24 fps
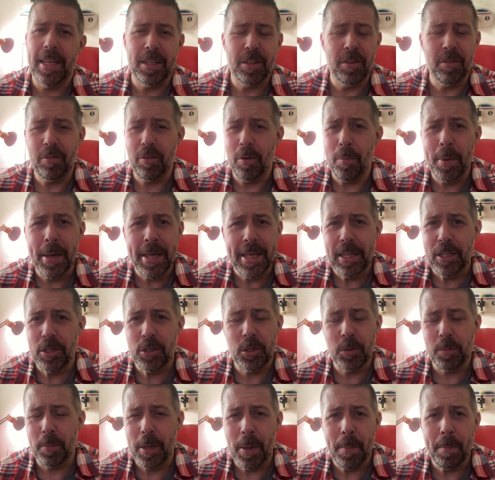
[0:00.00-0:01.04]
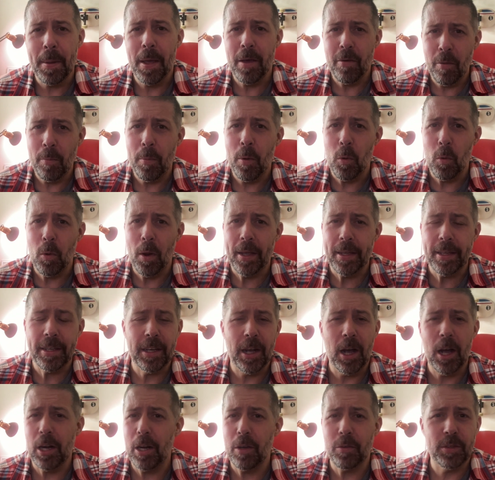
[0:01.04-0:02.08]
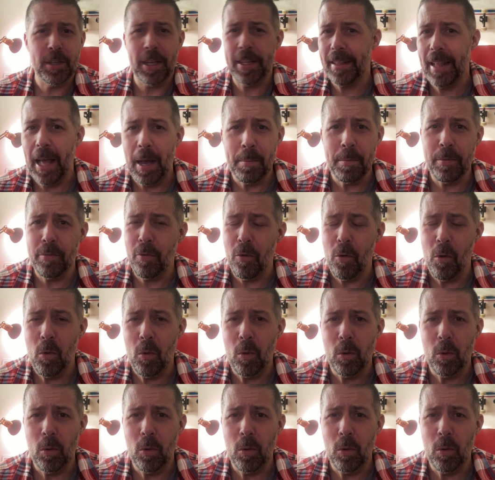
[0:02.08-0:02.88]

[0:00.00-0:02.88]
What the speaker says: For me it'd just be a bit of a ball ache, and I've said that before,